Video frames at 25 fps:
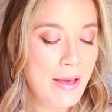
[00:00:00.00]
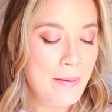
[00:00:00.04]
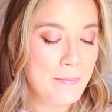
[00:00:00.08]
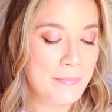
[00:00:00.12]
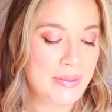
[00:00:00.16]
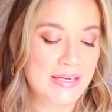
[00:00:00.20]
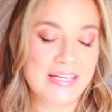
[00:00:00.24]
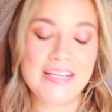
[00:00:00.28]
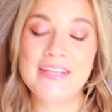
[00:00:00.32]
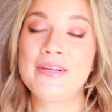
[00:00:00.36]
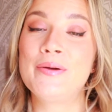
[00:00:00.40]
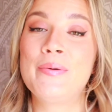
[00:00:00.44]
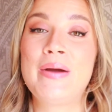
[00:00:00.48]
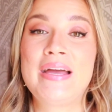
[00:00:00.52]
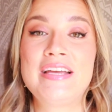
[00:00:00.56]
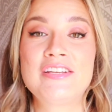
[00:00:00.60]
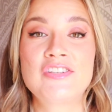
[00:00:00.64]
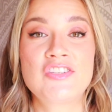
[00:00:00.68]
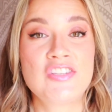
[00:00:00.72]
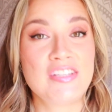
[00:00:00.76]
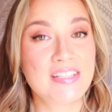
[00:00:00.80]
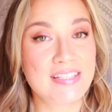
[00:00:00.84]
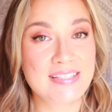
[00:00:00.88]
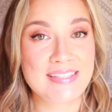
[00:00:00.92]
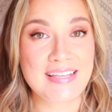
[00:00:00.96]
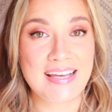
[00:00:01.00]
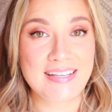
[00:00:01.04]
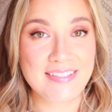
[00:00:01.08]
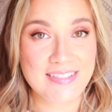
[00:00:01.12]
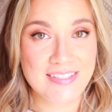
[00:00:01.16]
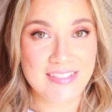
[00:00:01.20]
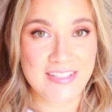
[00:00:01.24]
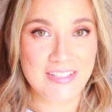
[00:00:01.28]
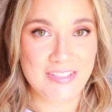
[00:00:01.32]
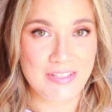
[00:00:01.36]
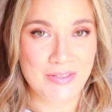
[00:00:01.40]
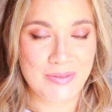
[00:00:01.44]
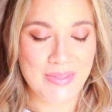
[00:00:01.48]
But anyway, she decides
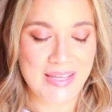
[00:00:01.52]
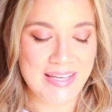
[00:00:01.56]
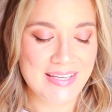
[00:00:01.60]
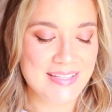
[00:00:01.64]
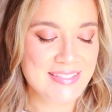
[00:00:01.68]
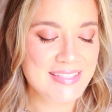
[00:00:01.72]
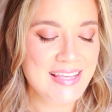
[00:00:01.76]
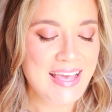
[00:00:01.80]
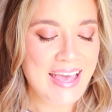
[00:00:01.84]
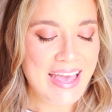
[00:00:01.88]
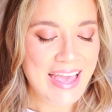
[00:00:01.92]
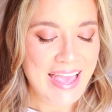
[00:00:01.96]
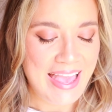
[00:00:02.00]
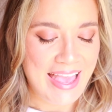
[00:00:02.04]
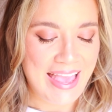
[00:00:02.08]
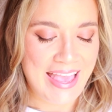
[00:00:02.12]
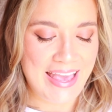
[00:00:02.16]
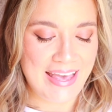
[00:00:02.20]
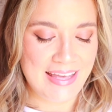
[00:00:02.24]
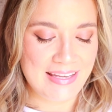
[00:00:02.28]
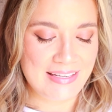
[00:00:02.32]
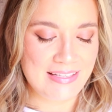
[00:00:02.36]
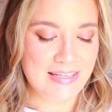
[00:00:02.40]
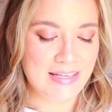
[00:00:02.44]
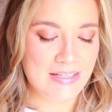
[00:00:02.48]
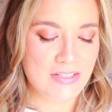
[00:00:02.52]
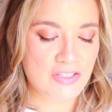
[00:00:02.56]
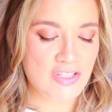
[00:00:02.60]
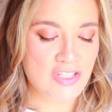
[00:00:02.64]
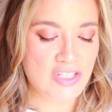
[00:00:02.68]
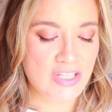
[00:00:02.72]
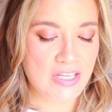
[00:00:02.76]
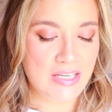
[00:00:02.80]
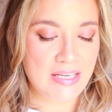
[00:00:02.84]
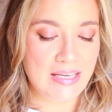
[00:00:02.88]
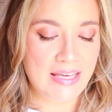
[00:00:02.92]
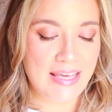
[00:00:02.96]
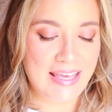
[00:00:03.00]
to do this. And
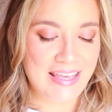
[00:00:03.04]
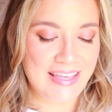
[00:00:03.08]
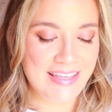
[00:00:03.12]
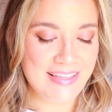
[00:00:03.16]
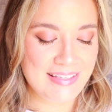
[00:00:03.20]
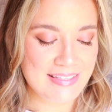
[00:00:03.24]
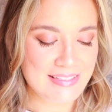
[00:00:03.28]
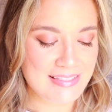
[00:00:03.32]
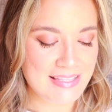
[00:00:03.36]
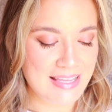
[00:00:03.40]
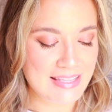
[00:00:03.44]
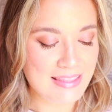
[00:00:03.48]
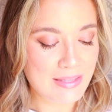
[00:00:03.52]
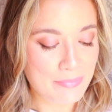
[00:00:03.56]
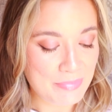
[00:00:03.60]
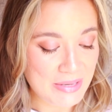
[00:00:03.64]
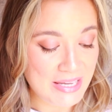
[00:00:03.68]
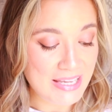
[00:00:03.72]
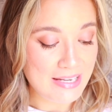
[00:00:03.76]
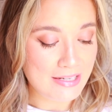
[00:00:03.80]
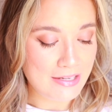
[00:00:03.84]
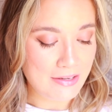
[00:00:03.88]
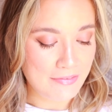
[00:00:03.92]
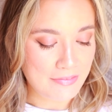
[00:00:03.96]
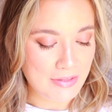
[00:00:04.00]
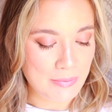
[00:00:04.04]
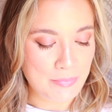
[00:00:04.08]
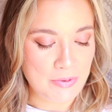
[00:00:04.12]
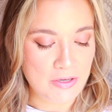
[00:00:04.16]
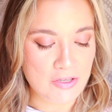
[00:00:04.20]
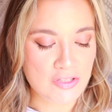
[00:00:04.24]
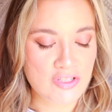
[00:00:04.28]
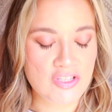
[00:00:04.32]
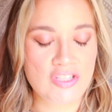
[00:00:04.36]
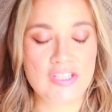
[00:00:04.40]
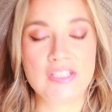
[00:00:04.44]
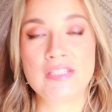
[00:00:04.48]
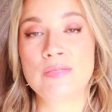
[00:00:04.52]
she is, in the beginning of the
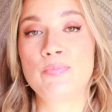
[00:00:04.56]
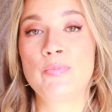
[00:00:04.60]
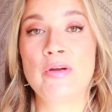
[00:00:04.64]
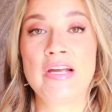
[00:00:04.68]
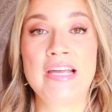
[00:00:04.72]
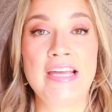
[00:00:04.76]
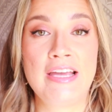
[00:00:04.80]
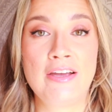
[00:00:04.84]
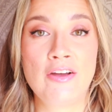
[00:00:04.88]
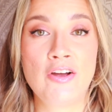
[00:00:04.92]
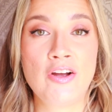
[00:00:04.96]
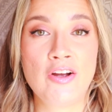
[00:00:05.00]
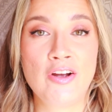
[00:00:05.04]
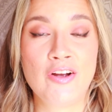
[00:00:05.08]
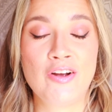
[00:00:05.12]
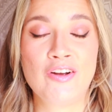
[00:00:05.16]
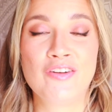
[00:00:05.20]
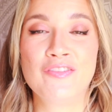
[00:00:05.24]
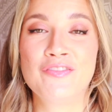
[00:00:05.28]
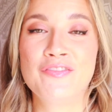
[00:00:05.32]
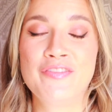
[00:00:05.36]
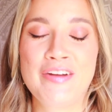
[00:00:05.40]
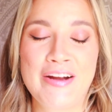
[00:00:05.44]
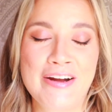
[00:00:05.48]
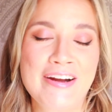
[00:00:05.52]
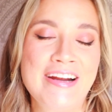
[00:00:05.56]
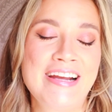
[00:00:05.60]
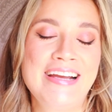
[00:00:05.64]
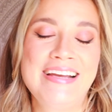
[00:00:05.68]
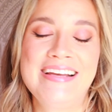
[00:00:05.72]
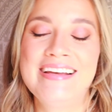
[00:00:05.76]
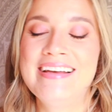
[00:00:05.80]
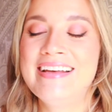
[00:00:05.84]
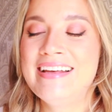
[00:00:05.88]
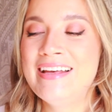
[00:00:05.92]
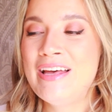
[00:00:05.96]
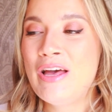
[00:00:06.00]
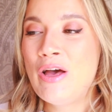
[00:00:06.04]
book, she's bringing her
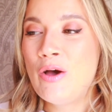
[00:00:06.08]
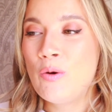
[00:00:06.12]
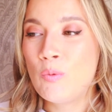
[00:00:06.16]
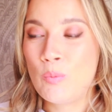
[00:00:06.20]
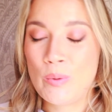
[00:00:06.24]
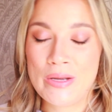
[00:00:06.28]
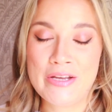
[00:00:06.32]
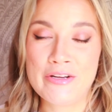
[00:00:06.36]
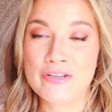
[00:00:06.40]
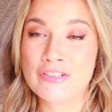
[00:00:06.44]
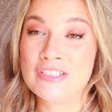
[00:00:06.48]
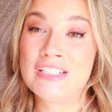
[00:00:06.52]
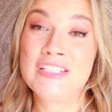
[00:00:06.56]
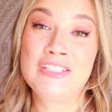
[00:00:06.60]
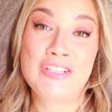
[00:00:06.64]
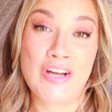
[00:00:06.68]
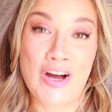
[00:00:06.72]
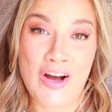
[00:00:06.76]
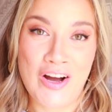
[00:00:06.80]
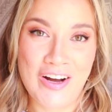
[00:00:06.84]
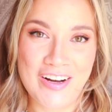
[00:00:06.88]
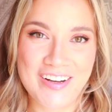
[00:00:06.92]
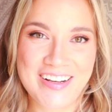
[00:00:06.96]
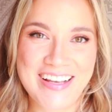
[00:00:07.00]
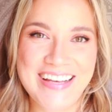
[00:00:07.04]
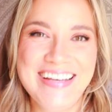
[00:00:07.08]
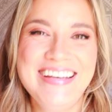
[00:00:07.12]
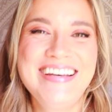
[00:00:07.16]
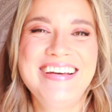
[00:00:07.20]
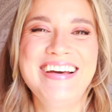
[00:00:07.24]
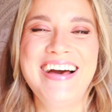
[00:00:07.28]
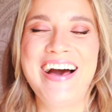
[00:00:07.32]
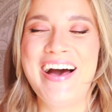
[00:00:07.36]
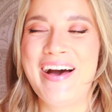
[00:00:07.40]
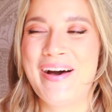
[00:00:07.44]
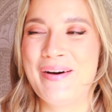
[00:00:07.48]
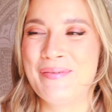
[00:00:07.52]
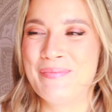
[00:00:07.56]
very weird dog.
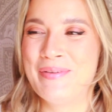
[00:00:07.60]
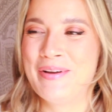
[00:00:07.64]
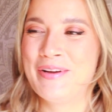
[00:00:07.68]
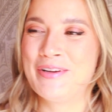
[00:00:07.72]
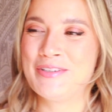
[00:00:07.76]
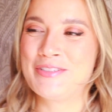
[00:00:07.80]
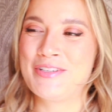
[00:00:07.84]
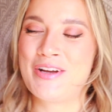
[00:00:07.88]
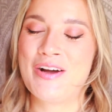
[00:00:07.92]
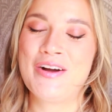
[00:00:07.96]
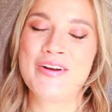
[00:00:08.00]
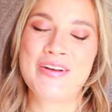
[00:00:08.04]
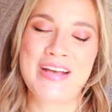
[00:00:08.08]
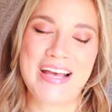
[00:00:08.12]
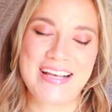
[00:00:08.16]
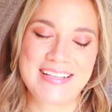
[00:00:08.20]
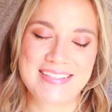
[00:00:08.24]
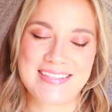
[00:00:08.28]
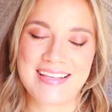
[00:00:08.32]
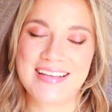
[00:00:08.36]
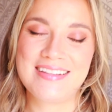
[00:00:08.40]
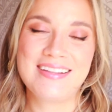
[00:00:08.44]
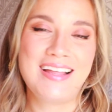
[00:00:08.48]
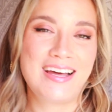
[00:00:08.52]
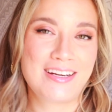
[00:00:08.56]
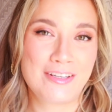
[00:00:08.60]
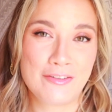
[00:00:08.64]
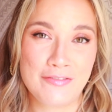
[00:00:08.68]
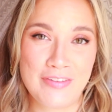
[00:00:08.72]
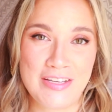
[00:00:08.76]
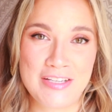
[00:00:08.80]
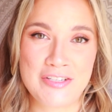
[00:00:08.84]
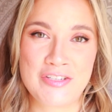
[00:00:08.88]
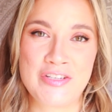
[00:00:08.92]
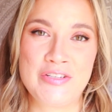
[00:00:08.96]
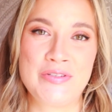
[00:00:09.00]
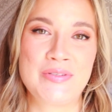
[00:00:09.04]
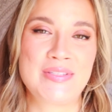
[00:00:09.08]
Her dog has a lot of
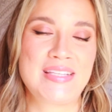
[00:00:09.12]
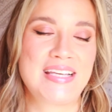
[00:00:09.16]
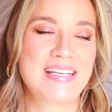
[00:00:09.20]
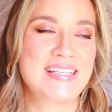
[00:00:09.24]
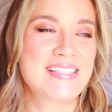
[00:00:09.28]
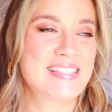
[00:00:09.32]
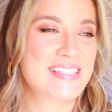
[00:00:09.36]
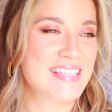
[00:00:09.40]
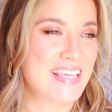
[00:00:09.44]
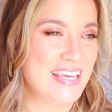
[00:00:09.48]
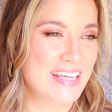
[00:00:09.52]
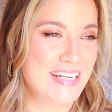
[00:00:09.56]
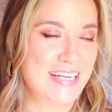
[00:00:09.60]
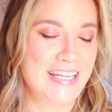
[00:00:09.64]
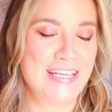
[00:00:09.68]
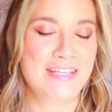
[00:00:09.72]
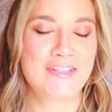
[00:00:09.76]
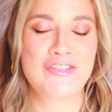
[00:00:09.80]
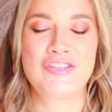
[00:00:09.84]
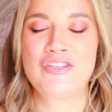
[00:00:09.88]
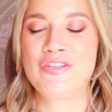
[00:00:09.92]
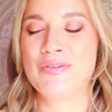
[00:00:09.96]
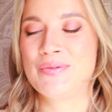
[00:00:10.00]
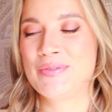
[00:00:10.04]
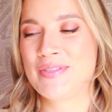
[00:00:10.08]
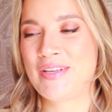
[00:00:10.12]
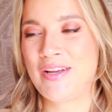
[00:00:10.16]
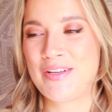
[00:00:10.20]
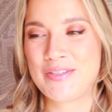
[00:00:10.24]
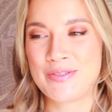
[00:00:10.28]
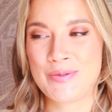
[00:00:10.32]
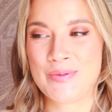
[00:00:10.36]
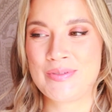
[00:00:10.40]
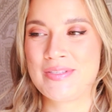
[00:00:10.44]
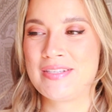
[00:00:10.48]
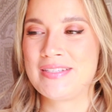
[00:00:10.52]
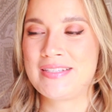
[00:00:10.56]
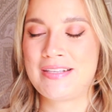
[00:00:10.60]
issues, like skin issues, all
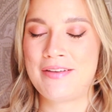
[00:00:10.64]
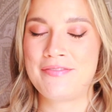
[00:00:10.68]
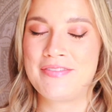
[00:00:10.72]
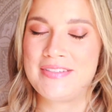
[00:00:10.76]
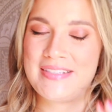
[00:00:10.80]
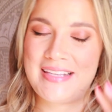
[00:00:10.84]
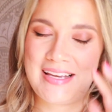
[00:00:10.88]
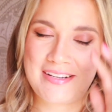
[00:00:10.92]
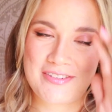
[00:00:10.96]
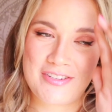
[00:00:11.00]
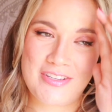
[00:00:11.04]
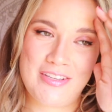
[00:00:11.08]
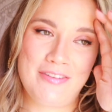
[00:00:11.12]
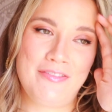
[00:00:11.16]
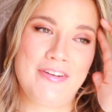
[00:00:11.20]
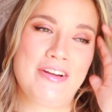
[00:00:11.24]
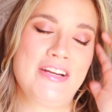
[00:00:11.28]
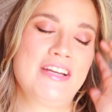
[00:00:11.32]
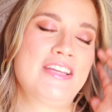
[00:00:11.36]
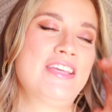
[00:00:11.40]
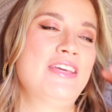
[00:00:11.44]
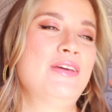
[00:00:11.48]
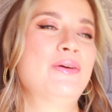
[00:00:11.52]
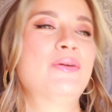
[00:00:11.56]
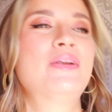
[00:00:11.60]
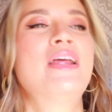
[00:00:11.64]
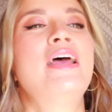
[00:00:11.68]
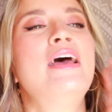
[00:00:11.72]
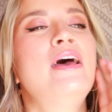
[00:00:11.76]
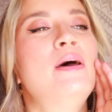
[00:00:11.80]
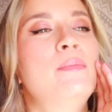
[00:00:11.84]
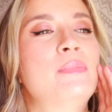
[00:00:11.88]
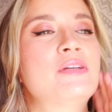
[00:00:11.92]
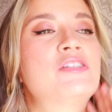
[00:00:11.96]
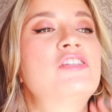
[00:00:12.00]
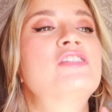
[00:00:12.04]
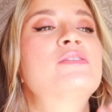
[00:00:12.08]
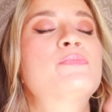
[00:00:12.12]
sorts of stuff. It's actually very cute.
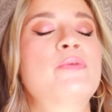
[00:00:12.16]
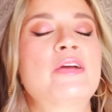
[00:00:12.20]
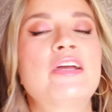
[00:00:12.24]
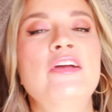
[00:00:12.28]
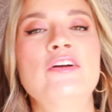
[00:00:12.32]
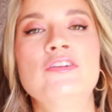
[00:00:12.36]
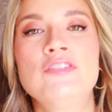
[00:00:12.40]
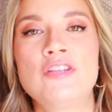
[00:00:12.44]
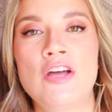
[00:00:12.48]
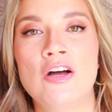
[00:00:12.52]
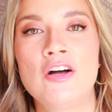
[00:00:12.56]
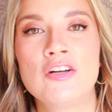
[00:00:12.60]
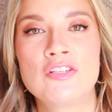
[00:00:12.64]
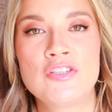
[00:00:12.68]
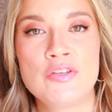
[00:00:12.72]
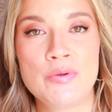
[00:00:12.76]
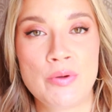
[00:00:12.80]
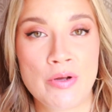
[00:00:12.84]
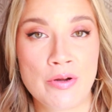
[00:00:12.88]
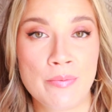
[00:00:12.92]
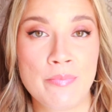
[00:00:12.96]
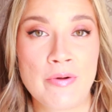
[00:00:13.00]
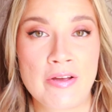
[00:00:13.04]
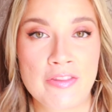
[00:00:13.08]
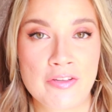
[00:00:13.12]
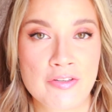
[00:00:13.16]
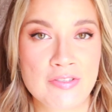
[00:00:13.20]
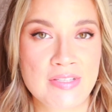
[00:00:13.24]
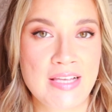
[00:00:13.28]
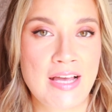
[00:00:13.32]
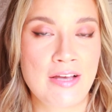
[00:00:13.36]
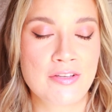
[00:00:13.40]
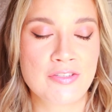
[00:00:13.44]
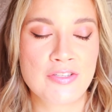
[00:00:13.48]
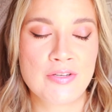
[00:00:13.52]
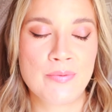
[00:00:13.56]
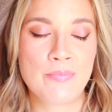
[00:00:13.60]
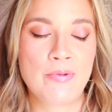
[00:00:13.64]
But she's bringing her dog to her brother's
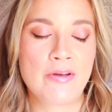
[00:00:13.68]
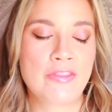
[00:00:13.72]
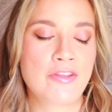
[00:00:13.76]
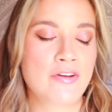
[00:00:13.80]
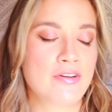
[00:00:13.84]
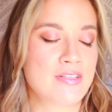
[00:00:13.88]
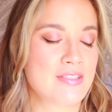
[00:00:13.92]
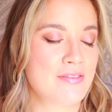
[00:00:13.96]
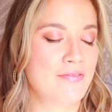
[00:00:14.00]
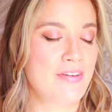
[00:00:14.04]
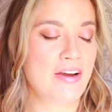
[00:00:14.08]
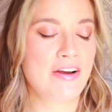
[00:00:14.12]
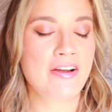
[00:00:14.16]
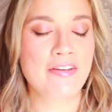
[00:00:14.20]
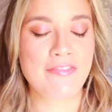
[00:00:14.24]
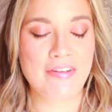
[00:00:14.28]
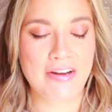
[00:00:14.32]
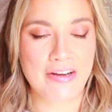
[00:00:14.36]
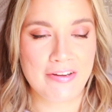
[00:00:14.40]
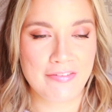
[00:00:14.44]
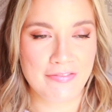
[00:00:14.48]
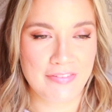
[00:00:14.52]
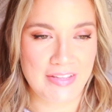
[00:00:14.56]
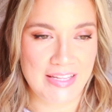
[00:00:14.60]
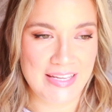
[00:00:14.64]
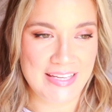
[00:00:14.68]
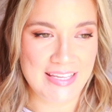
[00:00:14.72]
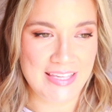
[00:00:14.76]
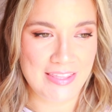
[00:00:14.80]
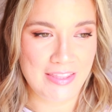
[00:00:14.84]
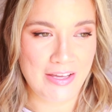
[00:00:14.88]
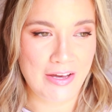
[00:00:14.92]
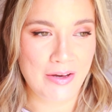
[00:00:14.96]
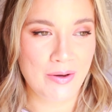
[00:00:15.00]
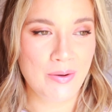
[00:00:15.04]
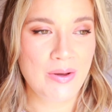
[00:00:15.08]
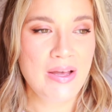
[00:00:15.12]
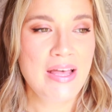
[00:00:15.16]
house. Her brother is very, very flaky
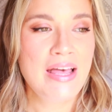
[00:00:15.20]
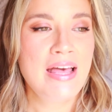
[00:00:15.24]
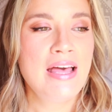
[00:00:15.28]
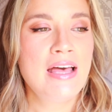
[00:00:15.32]
though.